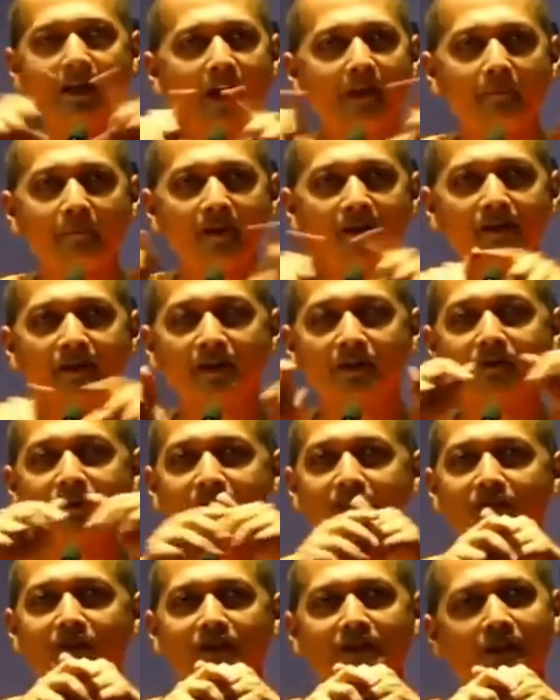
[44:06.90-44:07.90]
never have business
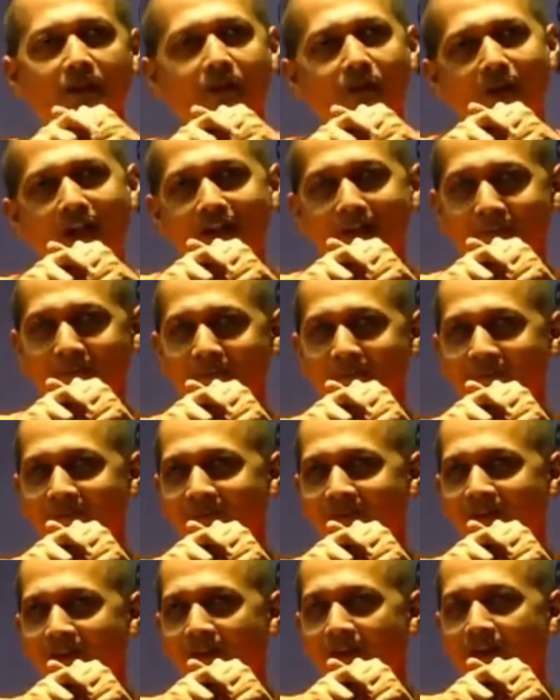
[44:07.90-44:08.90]
with each other. Why?
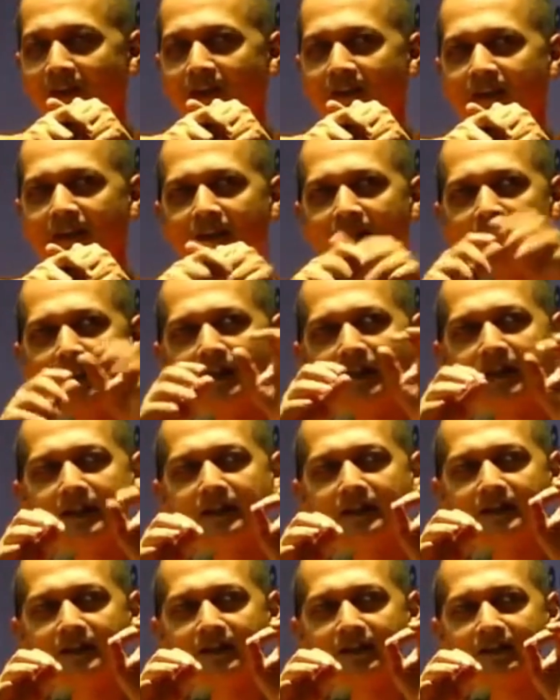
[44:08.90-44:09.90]
So the
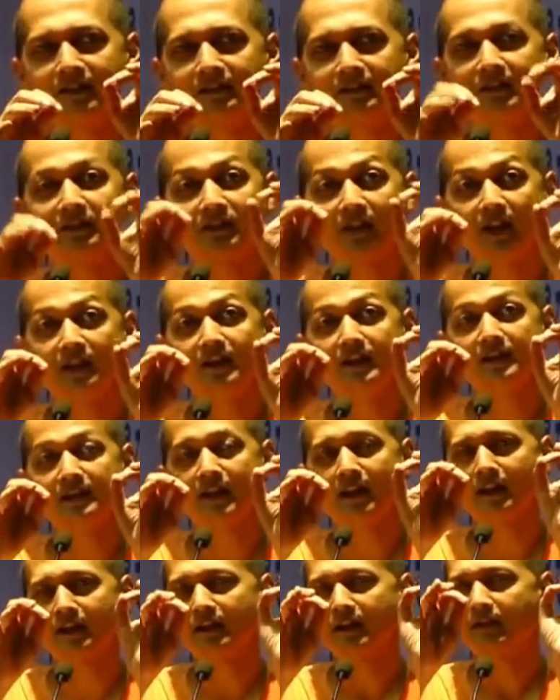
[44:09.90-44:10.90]
Indians, these Chinese
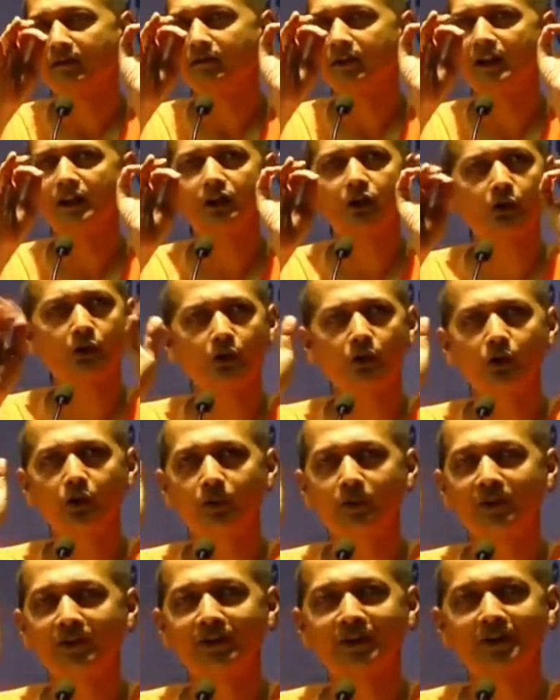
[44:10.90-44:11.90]
are very
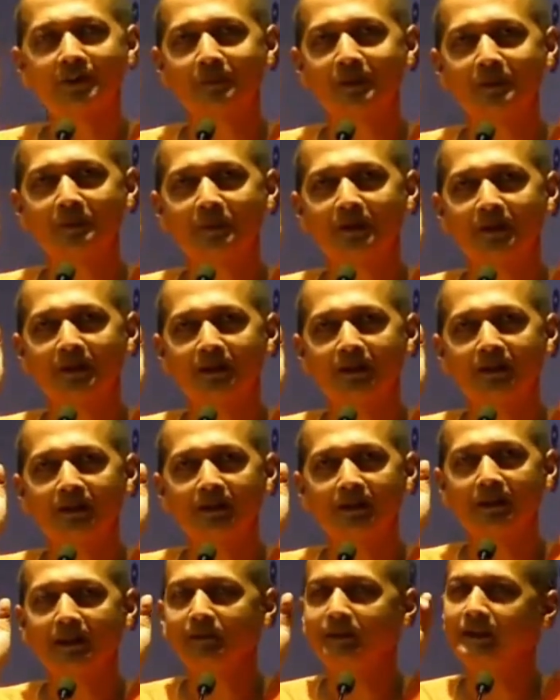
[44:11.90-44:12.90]
shrewd business people.
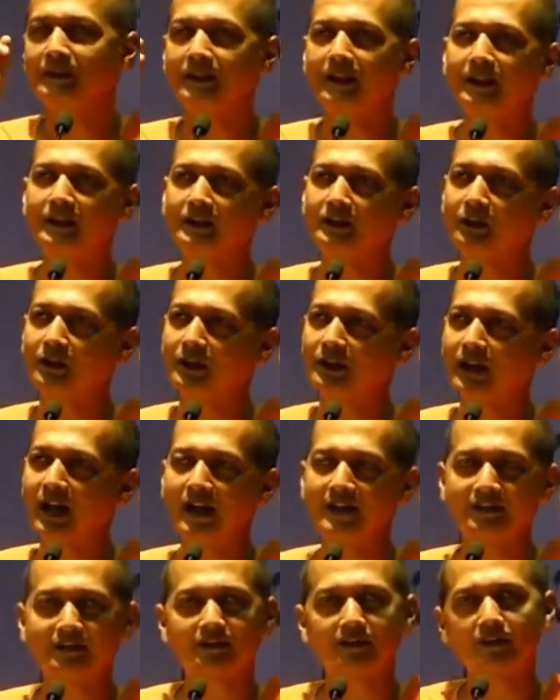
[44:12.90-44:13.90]
They will take your
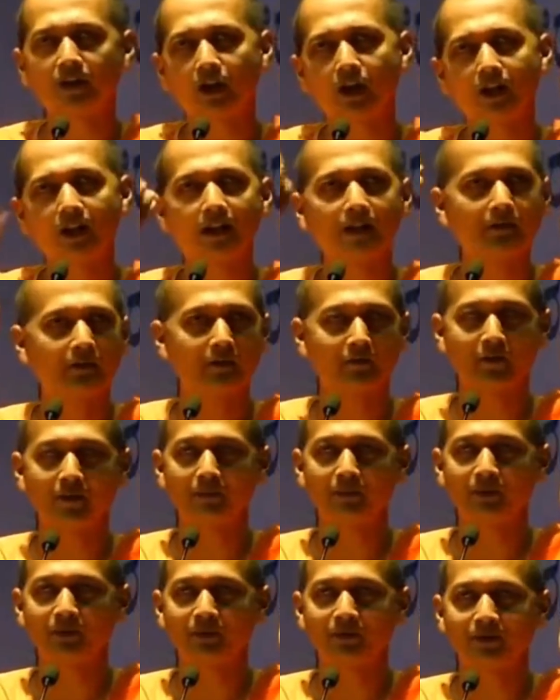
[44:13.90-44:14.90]
last dollar away
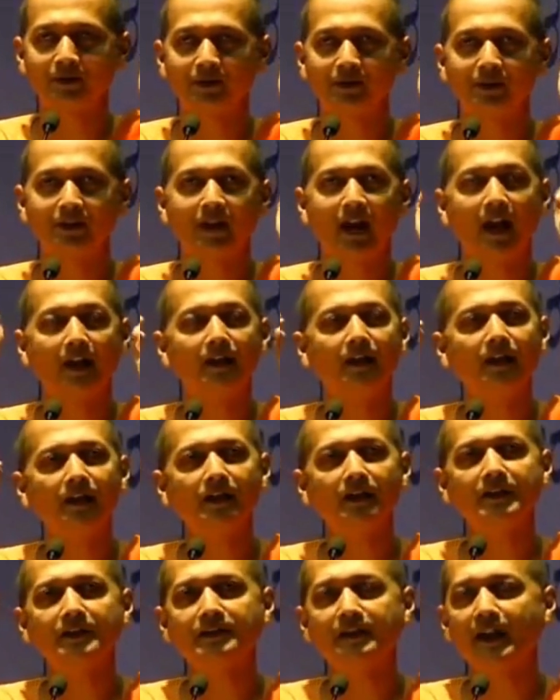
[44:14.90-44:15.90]
from you. And
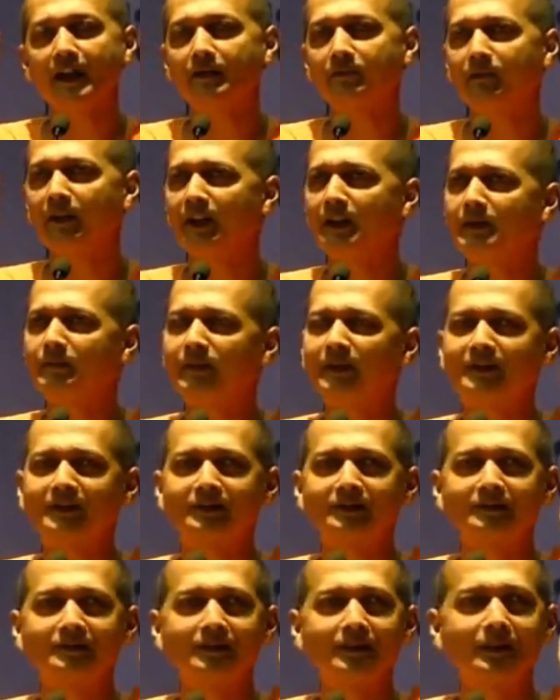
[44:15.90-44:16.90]
Indians are very
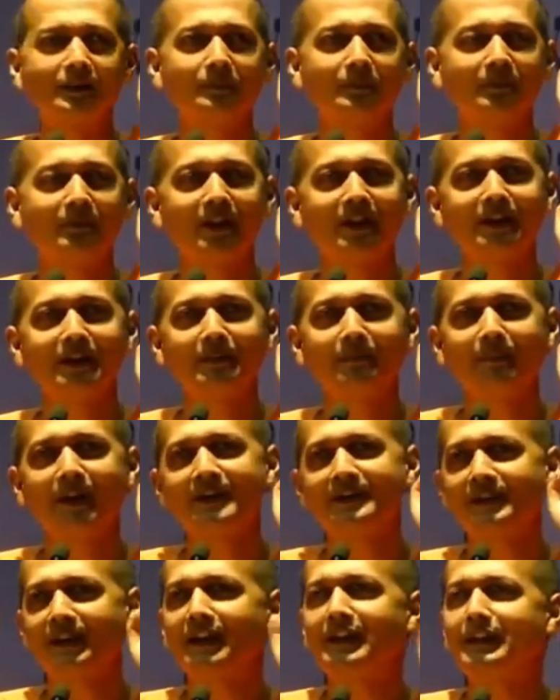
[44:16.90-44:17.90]
much, very
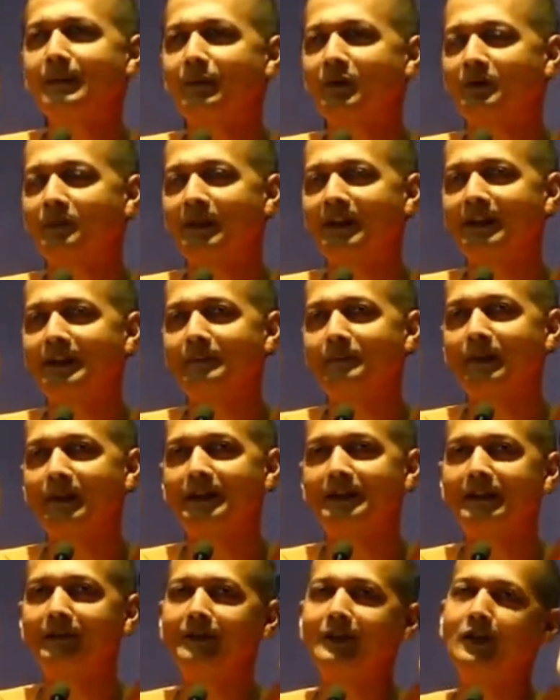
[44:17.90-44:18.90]
miserly about spending
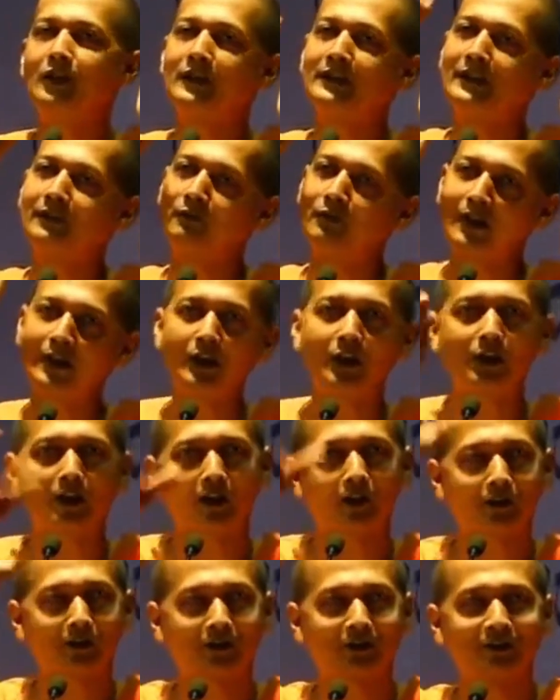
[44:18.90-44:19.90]
money. They will not give
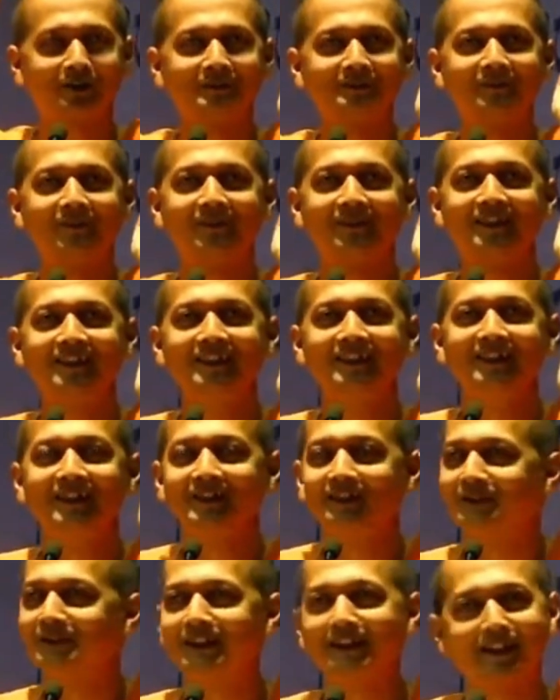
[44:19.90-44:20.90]
$1 also.
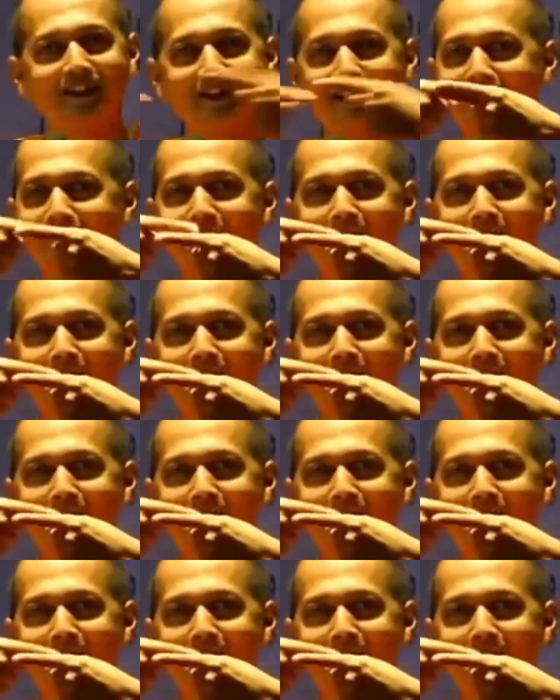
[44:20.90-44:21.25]
So they can